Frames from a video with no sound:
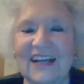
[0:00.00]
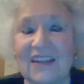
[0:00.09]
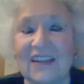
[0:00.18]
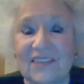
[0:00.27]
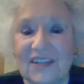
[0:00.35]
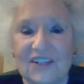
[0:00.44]
I
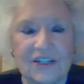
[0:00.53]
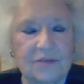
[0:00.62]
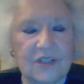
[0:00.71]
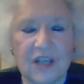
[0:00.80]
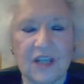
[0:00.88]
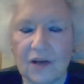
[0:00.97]
think she
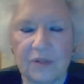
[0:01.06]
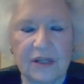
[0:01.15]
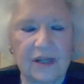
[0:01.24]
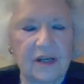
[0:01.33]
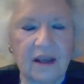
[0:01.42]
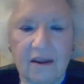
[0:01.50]
was happy
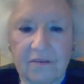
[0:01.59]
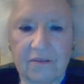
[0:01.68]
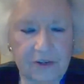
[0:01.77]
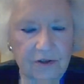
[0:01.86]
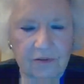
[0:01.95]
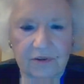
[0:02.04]
in
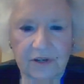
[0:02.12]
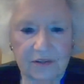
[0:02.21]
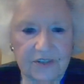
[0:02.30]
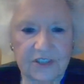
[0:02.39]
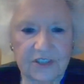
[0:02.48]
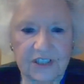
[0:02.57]
every career
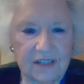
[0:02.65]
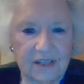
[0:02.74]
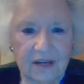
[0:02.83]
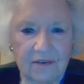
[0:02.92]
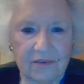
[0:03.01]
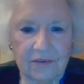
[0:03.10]
that she
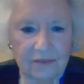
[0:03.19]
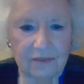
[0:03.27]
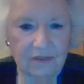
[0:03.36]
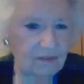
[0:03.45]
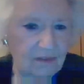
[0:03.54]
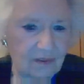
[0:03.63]
endeavored.
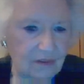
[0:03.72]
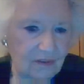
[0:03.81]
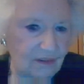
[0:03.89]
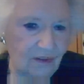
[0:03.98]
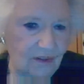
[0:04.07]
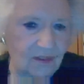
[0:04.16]

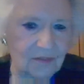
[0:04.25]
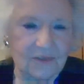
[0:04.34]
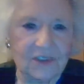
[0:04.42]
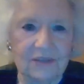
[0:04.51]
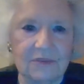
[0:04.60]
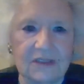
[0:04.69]
You know,
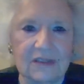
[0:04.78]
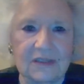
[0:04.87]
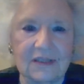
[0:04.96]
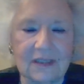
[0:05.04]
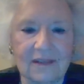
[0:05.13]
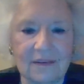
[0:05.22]
she was
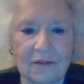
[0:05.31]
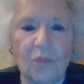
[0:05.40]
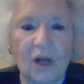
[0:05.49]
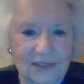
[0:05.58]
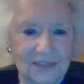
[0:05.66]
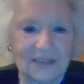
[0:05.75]

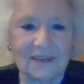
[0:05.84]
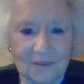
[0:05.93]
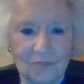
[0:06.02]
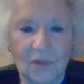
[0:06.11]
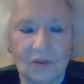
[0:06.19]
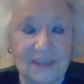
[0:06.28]

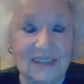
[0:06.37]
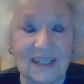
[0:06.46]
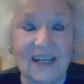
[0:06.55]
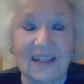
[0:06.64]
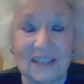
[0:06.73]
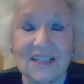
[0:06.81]

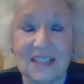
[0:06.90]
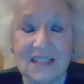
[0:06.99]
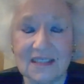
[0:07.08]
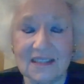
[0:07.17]
multi-talented.